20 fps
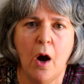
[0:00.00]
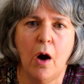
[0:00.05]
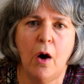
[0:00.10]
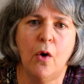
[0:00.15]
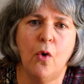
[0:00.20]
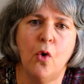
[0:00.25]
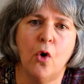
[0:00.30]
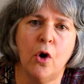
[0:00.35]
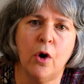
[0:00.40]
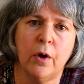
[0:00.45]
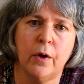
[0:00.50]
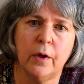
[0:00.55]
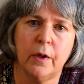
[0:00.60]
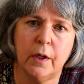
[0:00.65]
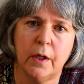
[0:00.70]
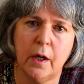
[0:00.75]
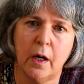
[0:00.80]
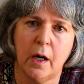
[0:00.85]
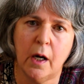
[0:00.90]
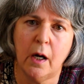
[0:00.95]
Or
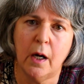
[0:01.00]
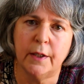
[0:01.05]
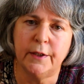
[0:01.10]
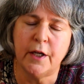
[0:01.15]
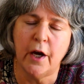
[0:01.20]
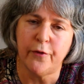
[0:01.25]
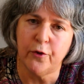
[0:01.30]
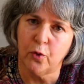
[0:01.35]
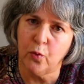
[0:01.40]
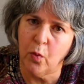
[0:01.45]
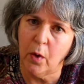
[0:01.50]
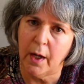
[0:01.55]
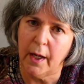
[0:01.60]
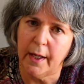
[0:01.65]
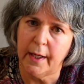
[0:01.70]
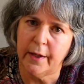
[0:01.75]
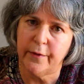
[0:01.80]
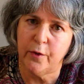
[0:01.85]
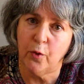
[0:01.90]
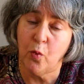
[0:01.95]
another
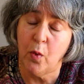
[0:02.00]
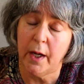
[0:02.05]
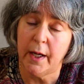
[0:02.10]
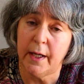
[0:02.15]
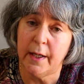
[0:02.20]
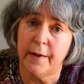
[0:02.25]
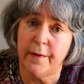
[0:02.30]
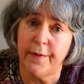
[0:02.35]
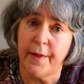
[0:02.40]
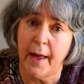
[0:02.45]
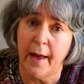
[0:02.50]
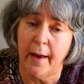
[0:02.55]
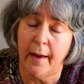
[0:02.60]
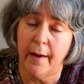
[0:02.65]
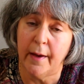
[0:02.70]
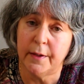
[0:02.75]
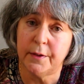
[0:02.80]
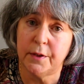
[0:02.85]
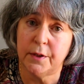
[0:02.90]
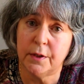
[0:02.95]
way, and the way
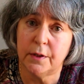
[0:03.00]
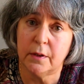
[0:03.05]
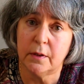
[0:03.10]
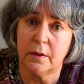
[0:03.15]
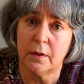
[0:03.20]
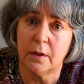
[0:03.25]
that